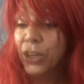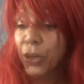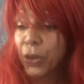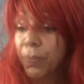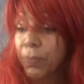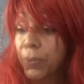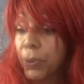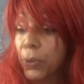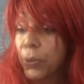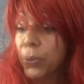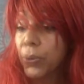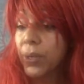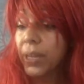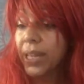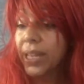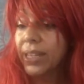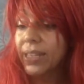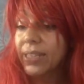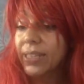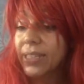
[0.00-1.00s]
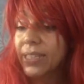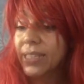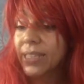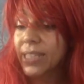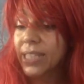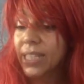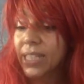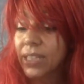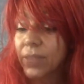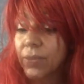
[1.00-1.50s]
Your moon is the
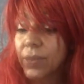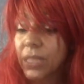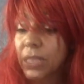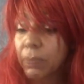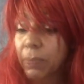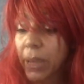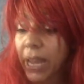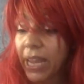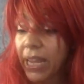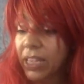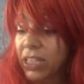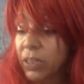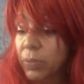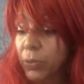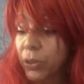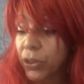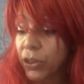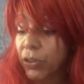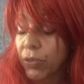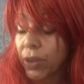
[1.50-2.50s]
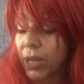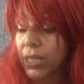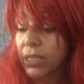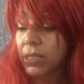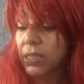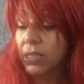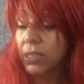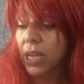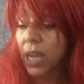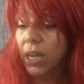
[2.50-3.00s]
Six of Spades, Mercury
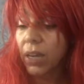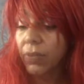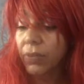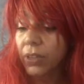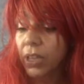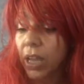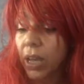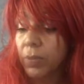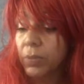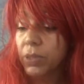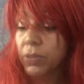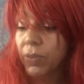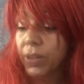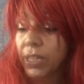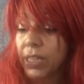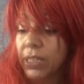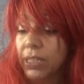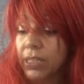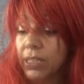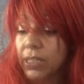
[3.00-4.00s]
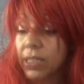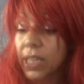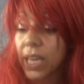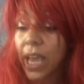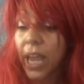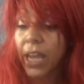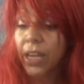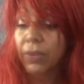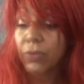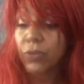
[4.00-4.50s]
is the Ten of Clubs, Venus is the
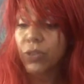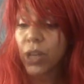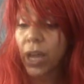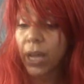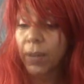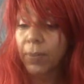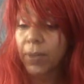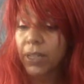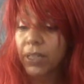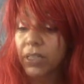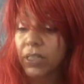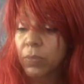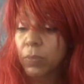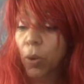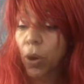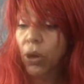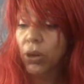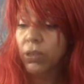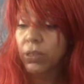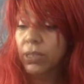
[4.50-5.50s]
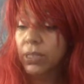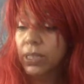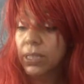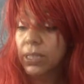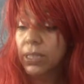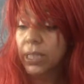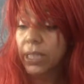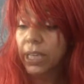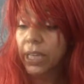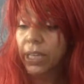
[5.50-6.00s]
Eight of Diamonds, Mars
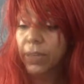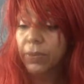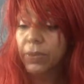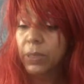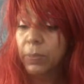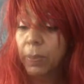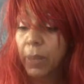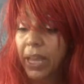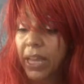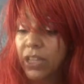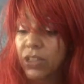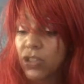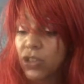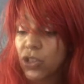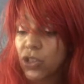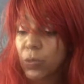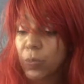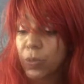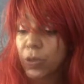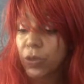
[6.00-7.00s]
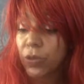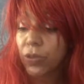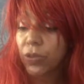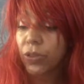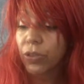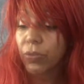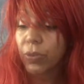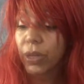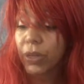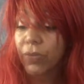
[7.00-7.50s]
is the King of Spades, Jupiter the
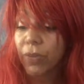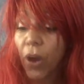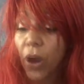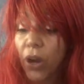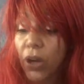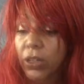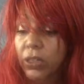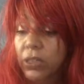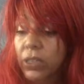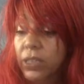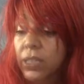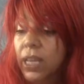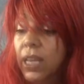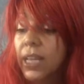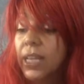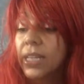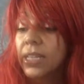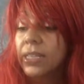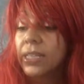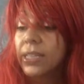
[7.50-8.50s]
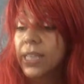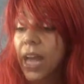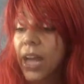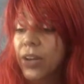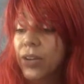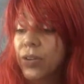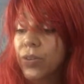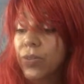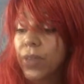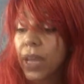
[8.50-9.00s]
Three of Hearts,
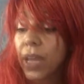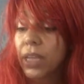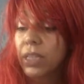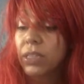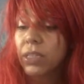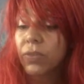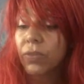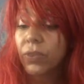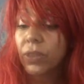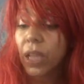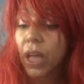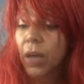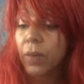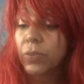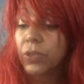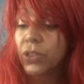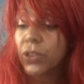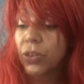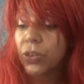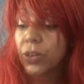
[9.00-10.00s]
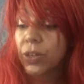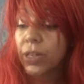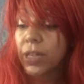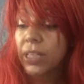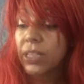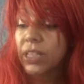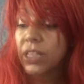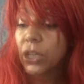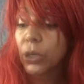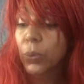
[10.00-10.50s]
Saturn the Ace of Clubs,
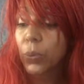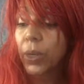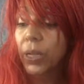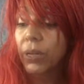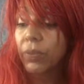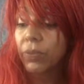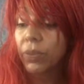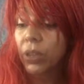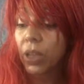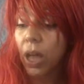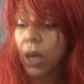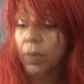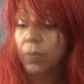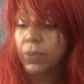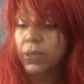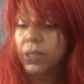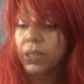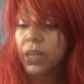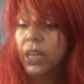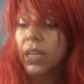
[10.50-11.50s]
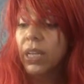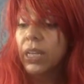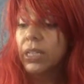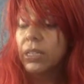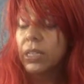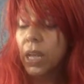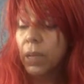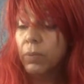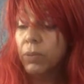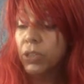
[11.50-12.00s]
Uranus the Queen of Clubs,
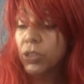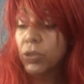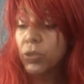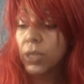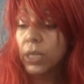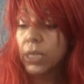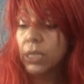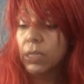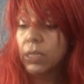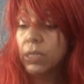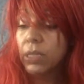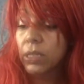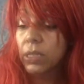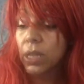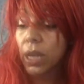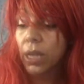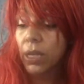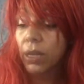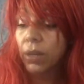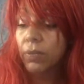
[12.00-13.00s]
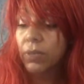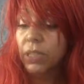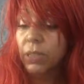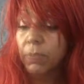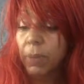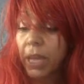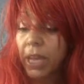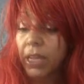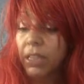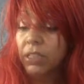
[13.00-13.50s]
Neptune is the Ten of
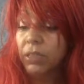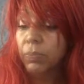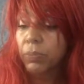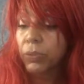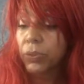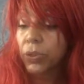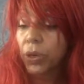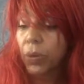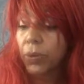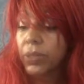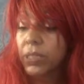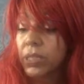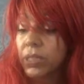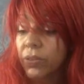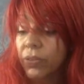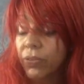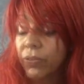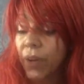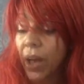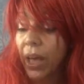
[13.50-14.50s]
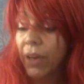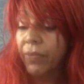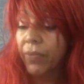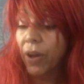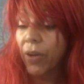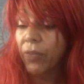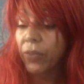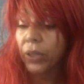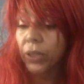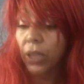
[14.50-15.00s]
Spades, Pluto is the Five
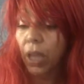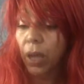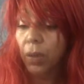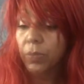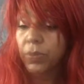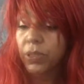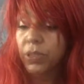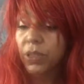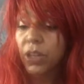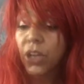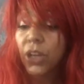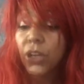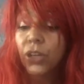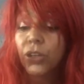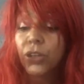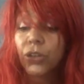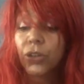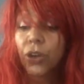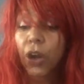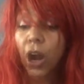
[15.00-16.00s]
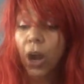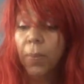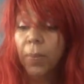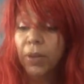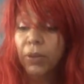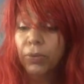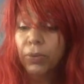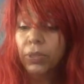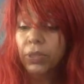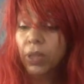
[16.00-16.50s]
of Clubs. Your
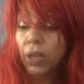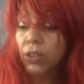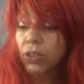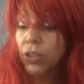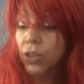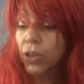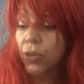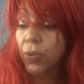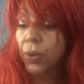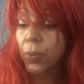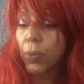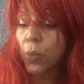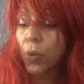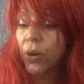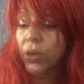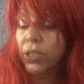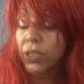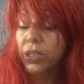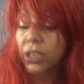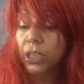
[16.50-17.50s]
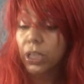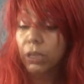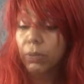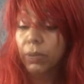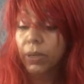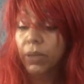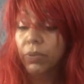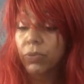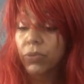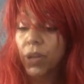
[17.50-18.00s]
karmic result or your reward is the
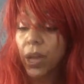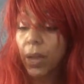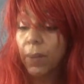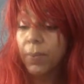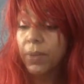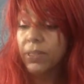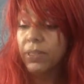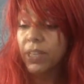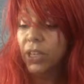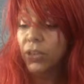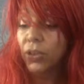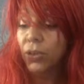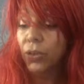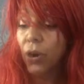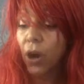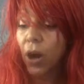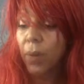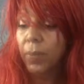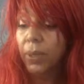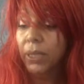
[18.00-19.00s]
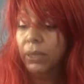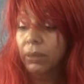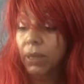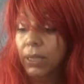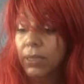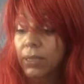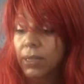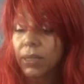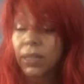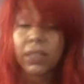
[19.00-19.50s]
Three of Diamonds, and your karmic
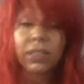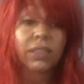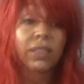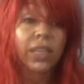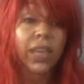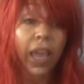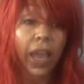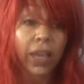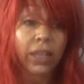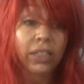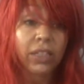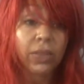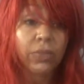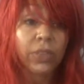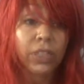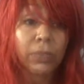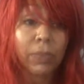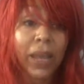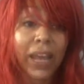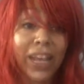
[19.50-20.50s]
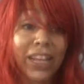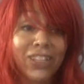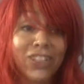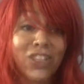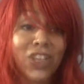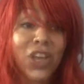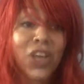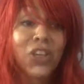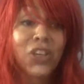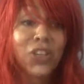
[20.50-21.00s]
lesson is the Ace of
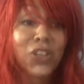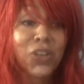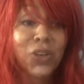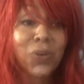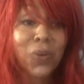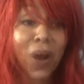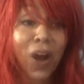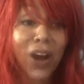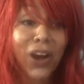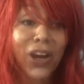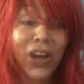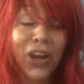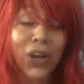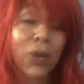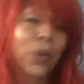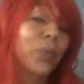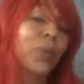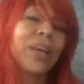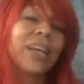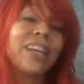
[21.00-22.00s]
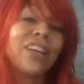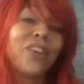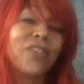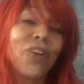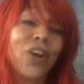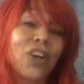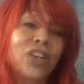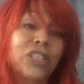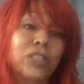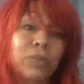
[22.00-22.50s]
Spades. You are a Queen of
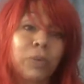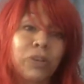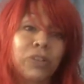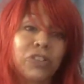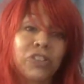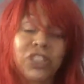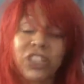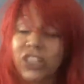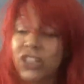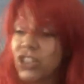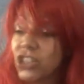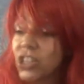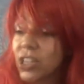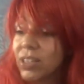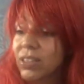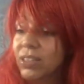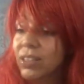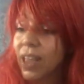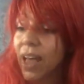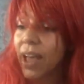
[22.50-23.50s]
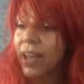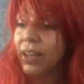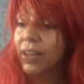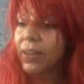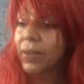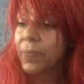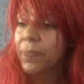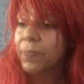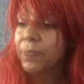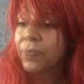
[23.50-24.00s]
Hearts person, just like
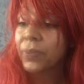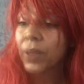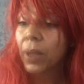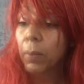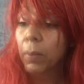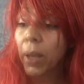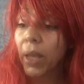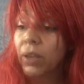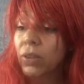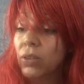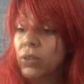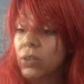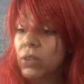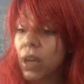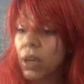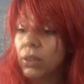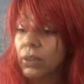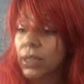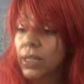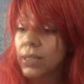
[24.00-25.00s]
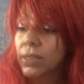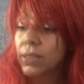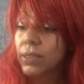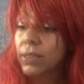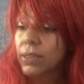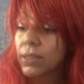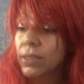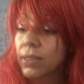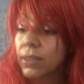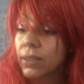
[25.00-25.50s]
Michael Douglas,